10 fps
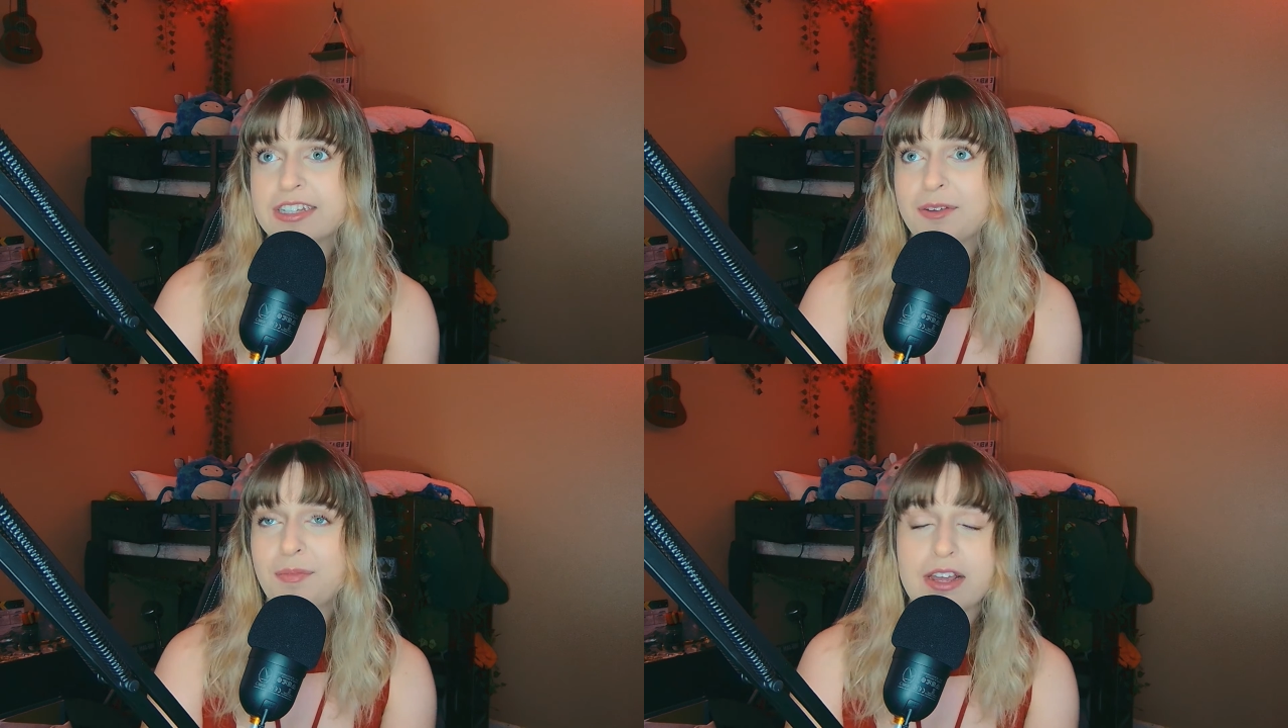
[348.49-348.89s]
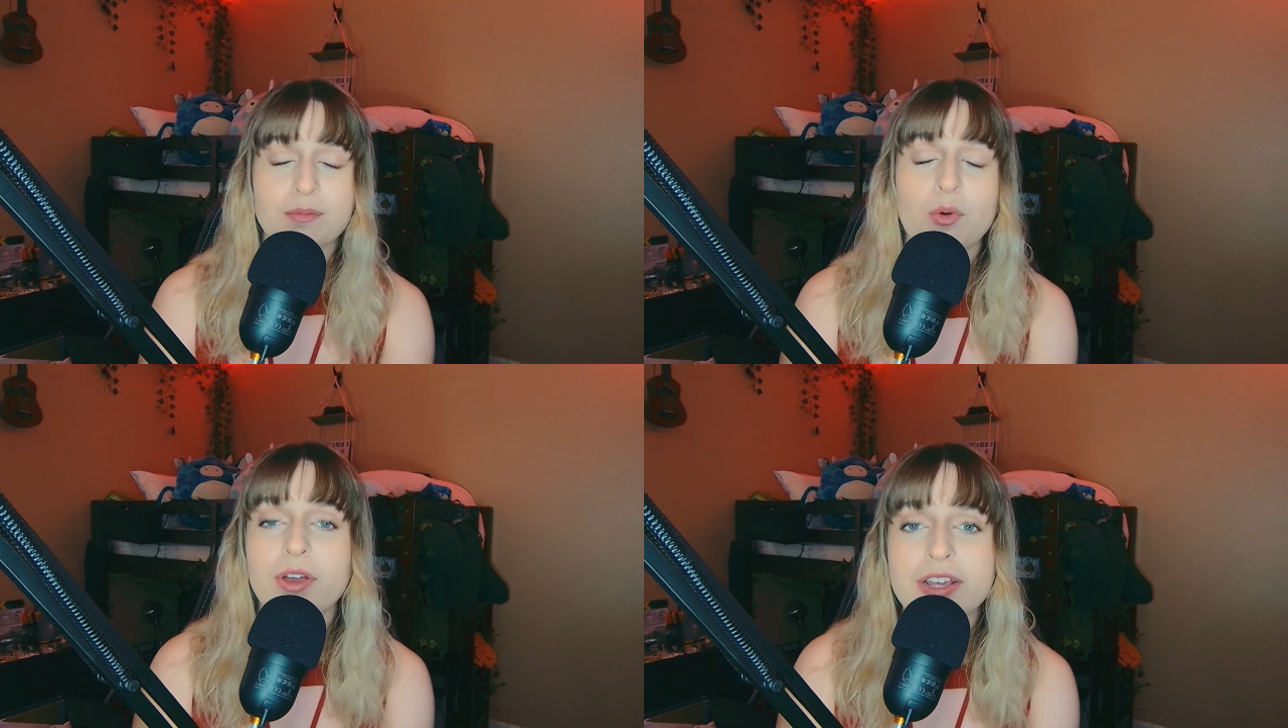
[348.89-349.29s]
the
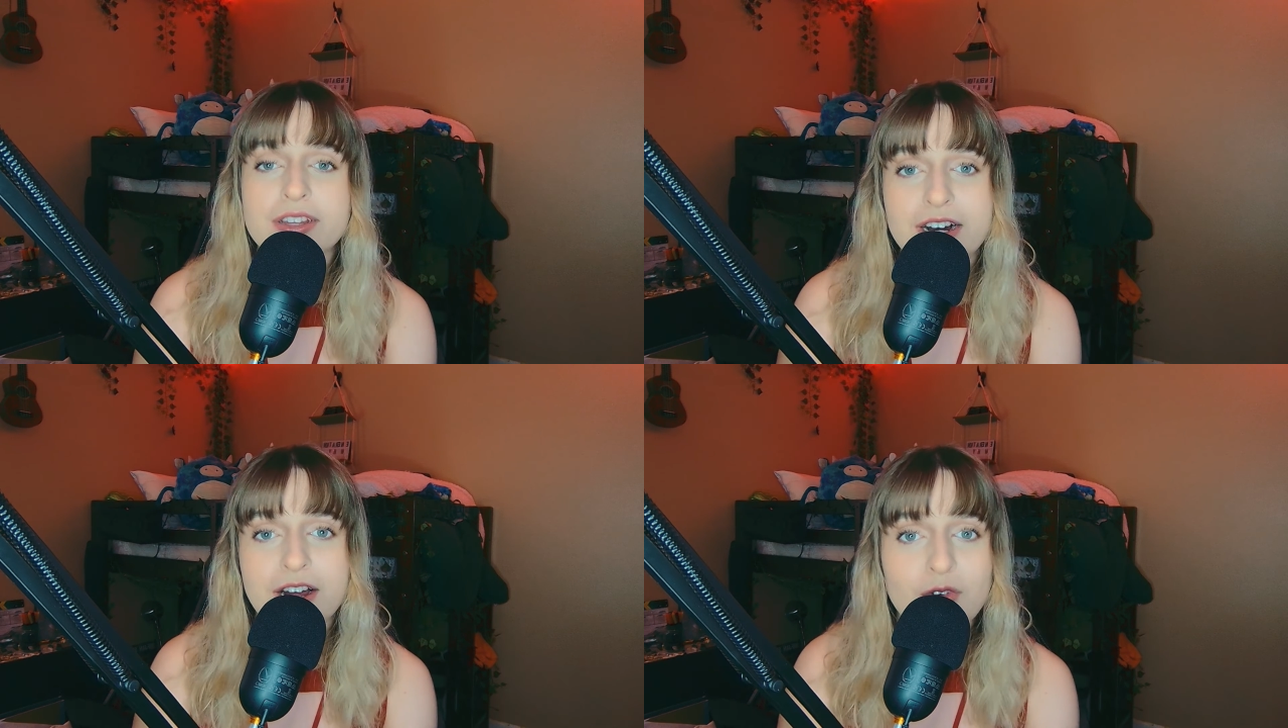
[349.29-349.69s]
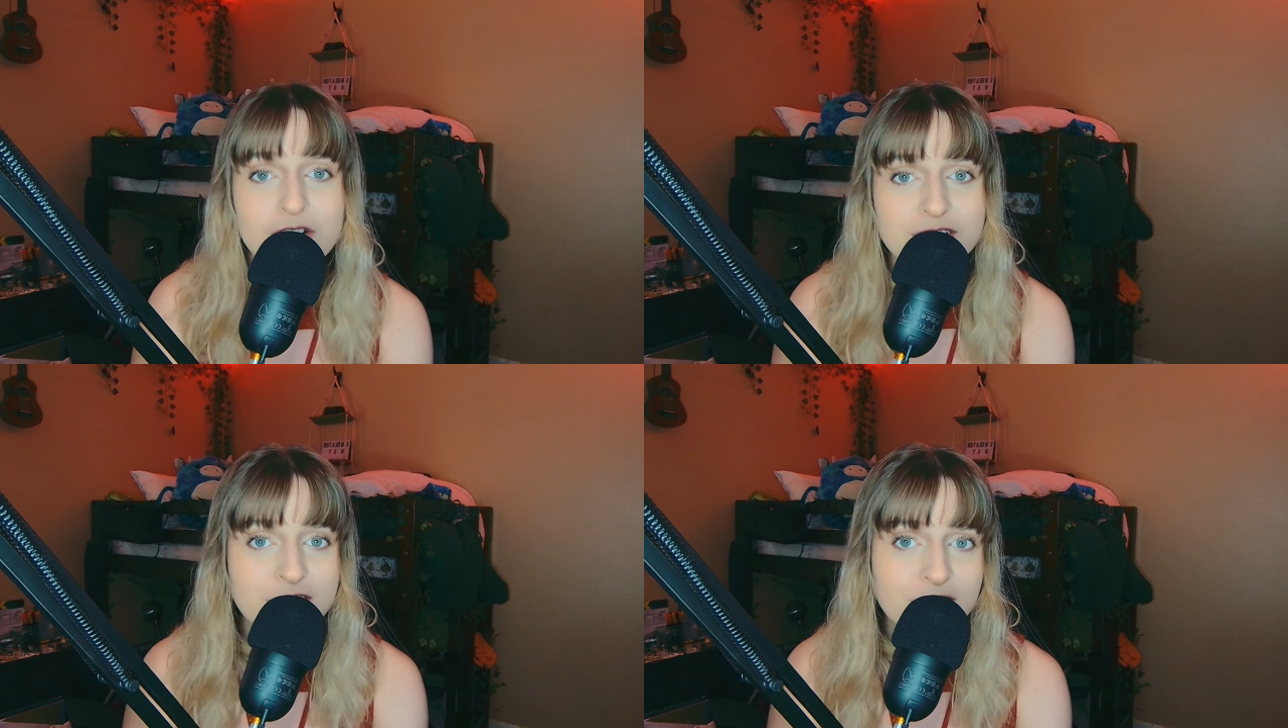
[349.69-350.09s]
main point that I
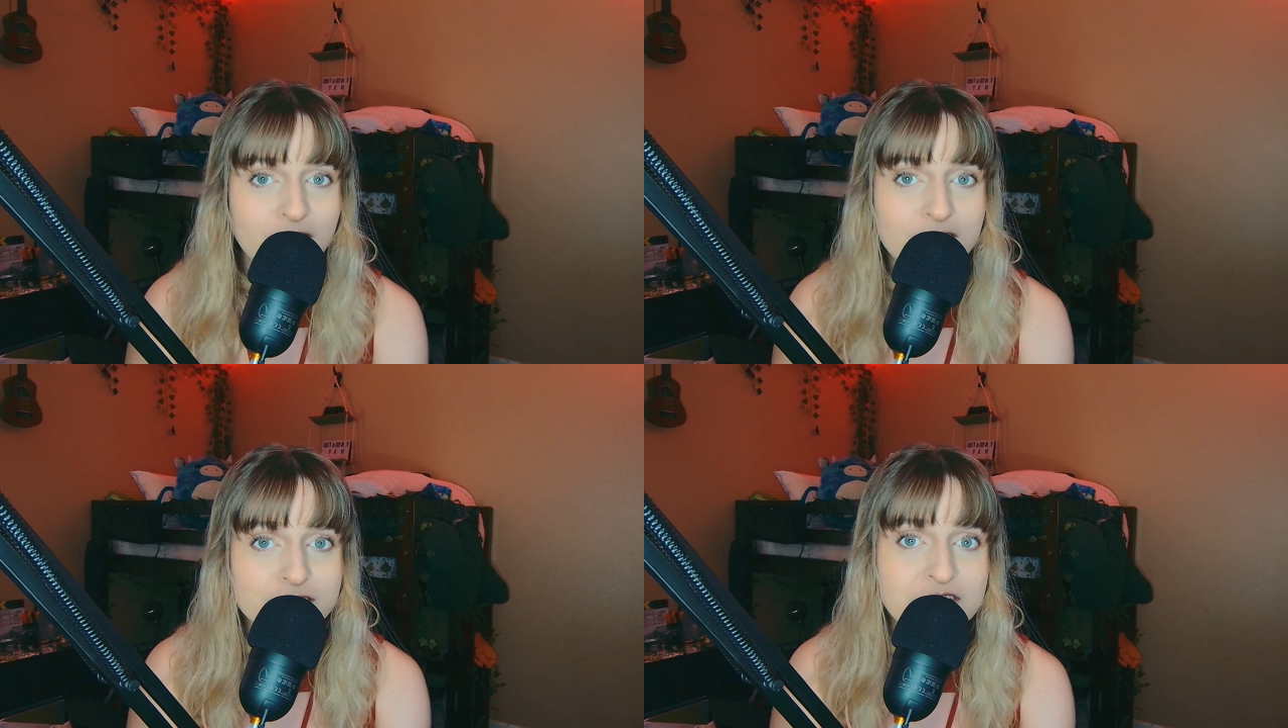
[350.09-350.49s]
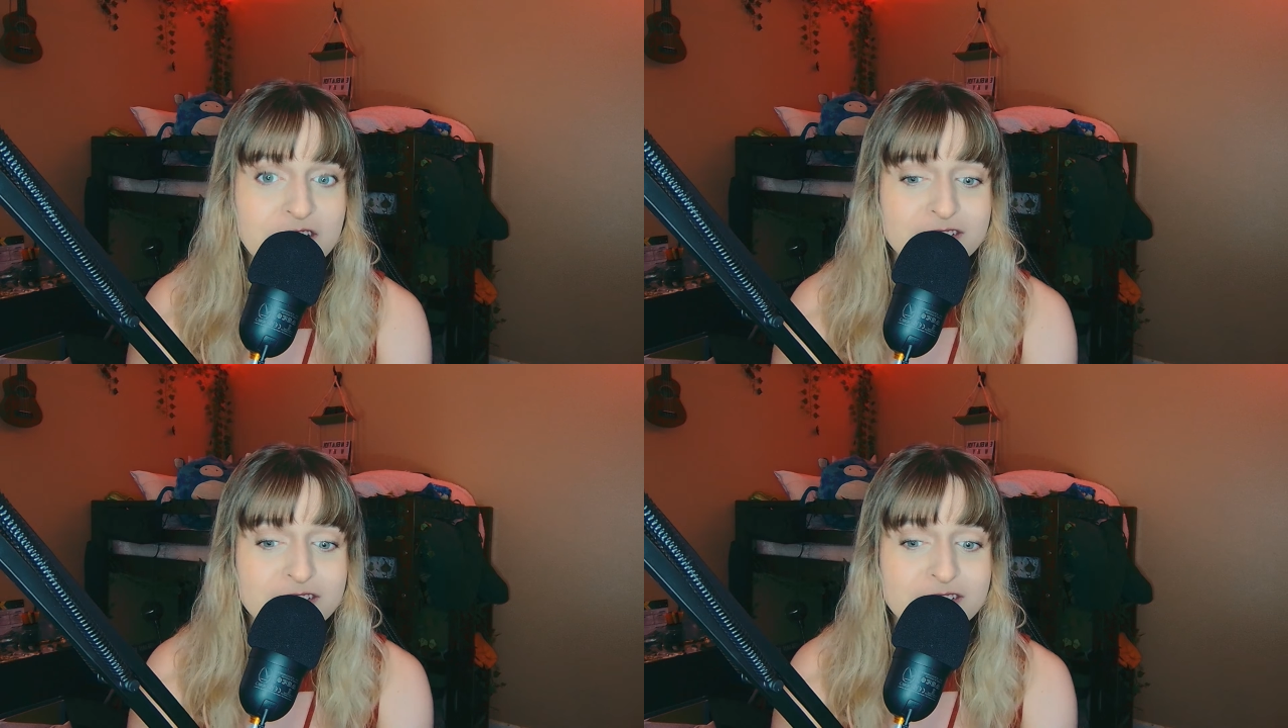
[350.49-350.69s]
wanted to get across here,